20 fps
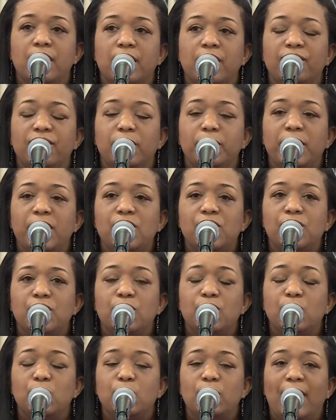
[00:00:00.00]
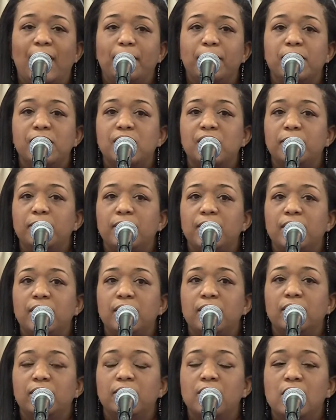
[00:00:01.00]
for patients who happen to
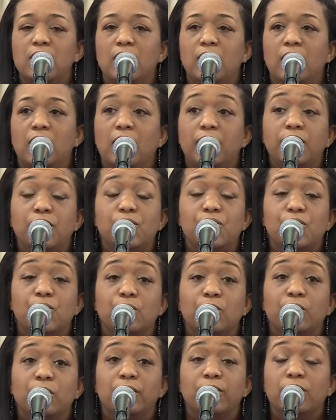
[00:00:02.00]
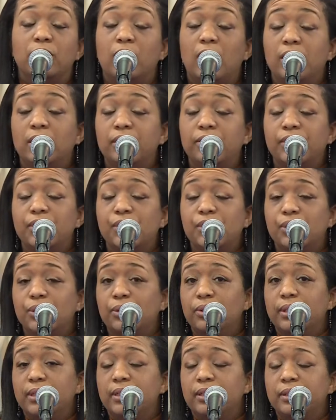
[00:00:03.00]
be uninsured or
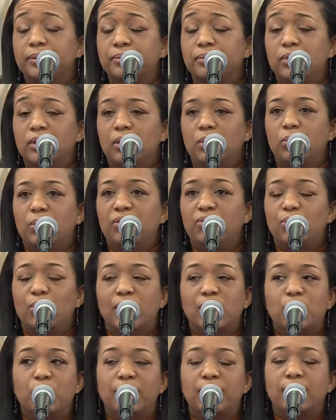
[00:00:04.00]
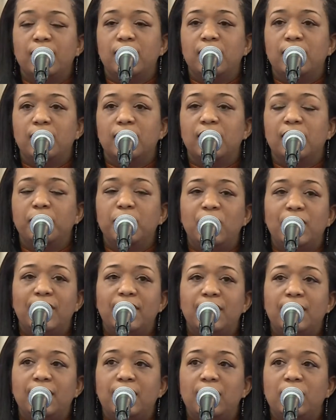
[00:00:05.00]
underinsured. We've worked with the
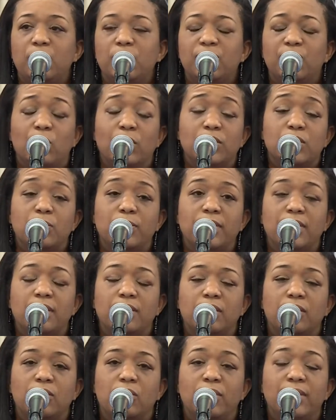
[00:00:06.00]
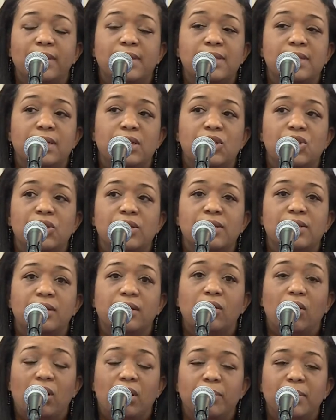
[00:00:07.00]
community, we've worked with organizations
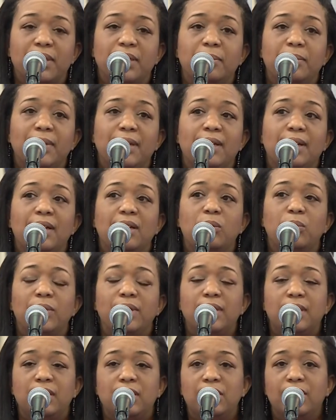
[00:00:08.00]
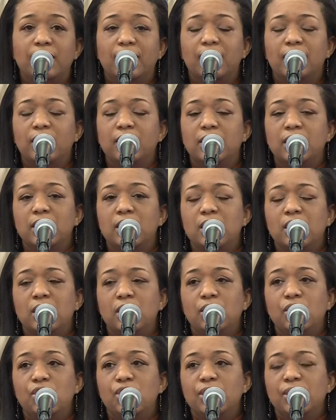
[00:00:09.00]
like Albany Med, Whitney Young,
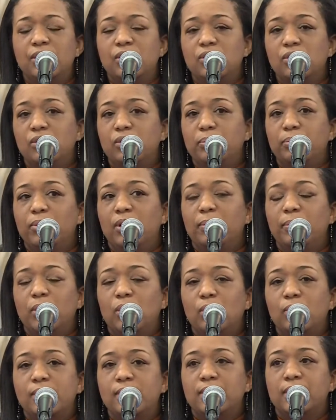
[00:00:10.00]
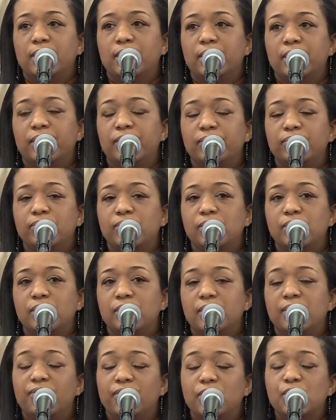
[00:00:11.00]
just to promote
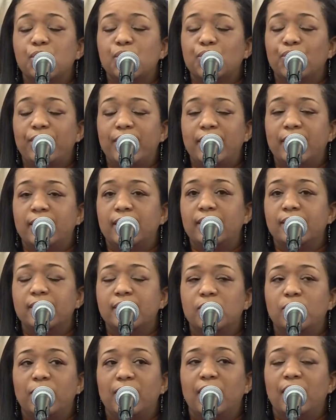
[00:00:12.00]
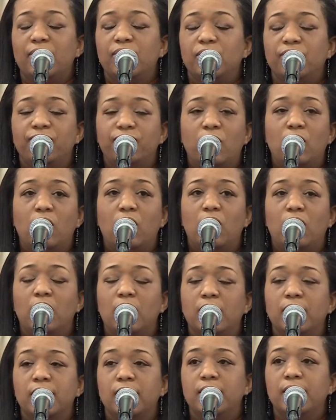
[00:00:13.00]
different screenings. We have the
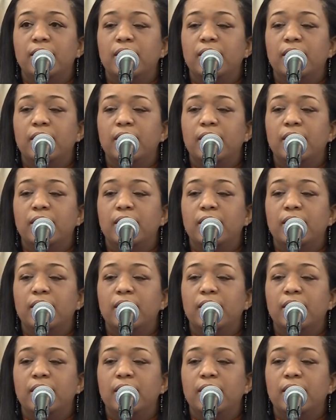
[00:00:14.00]
fall